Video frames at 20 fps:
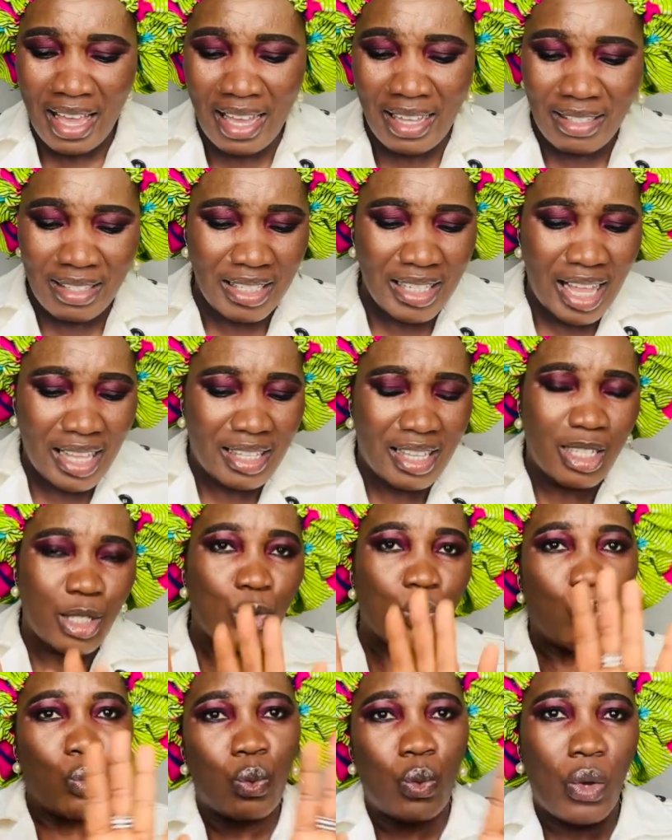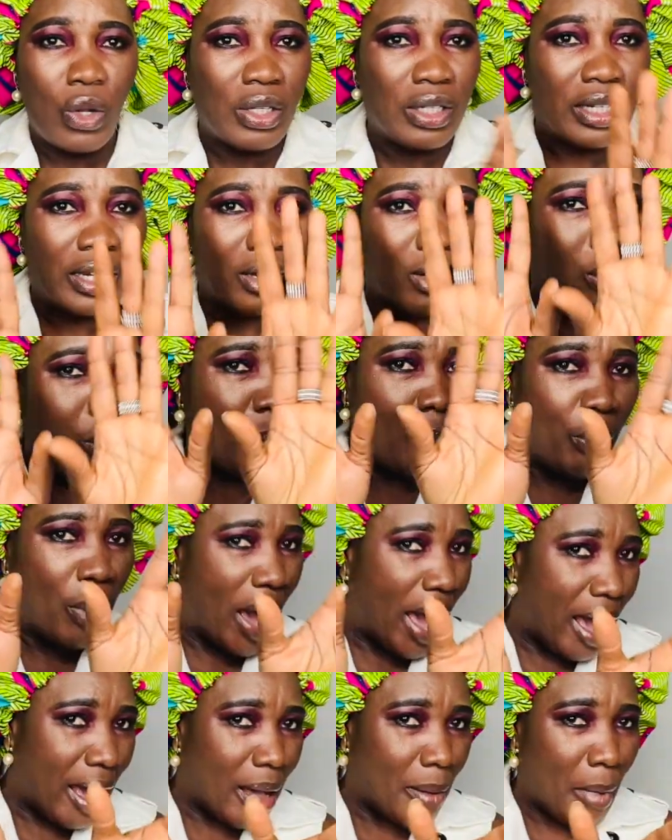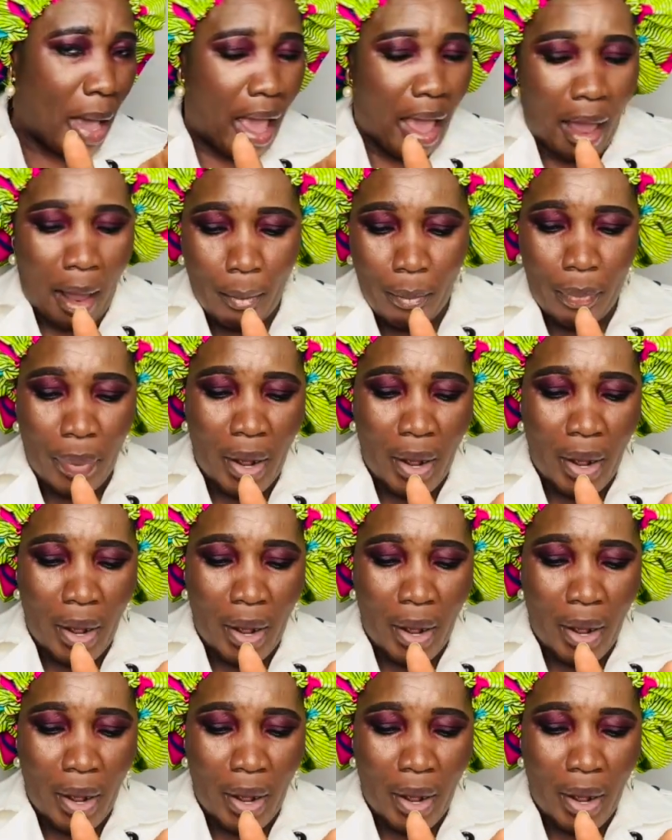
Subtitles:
inside this one little bag and